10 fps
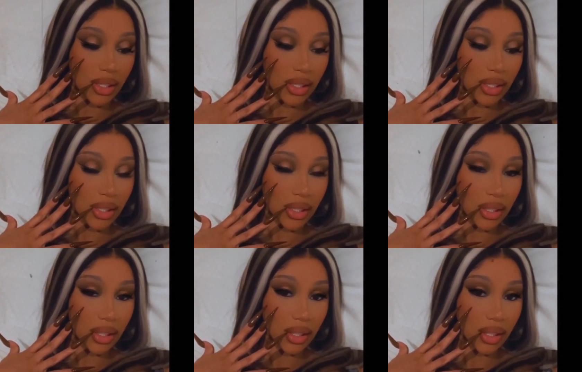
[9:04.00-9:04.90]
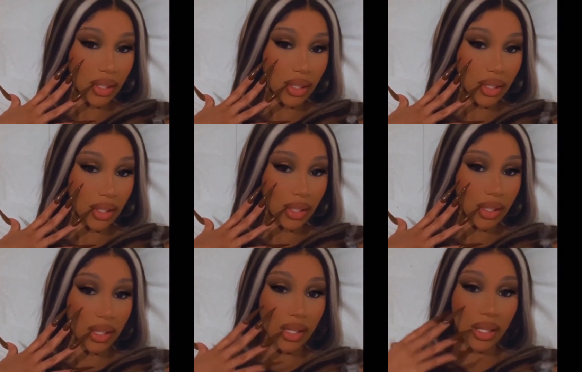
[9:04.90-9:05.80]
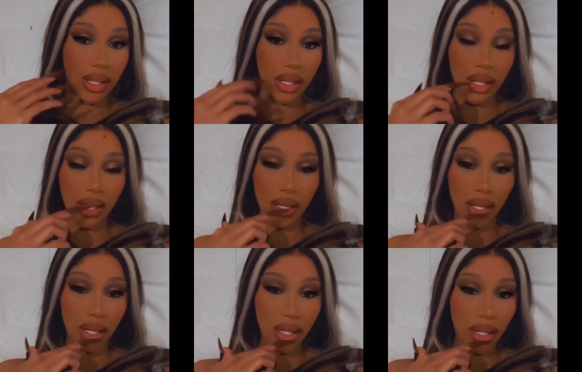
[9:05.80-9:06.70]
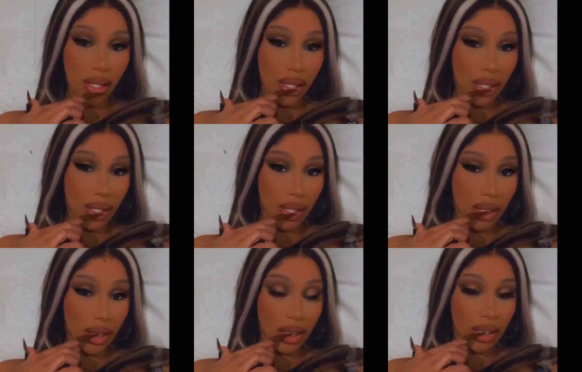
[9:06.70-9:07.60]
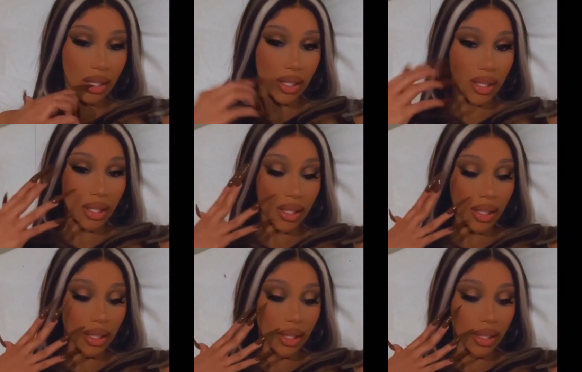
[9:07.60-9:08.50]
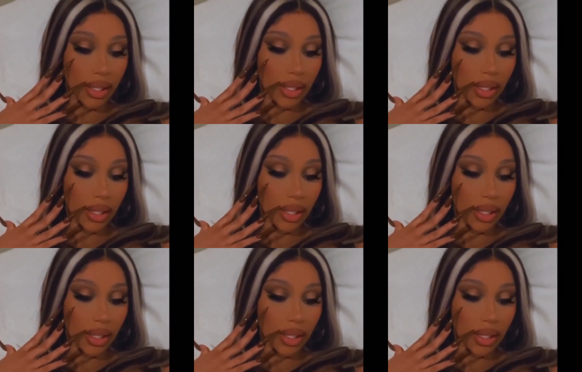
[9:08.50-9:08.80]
[no speech]